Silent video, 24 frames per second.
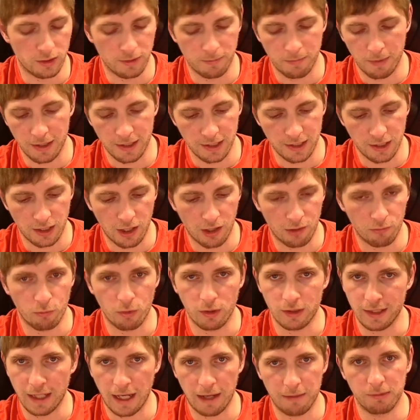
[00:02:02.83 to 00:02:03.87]
depending on
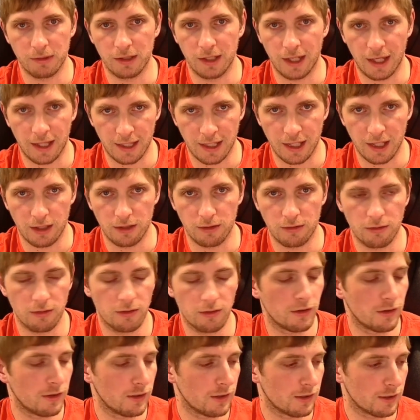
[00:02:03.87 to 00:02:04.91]
what tablet I get.
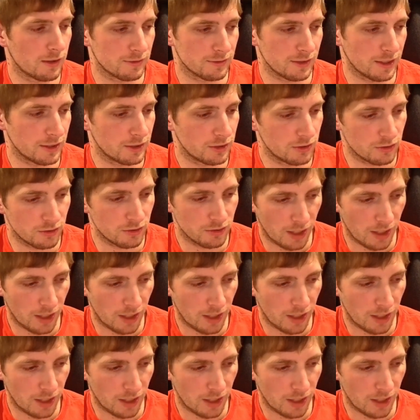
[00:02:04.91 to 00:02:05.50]
Because I,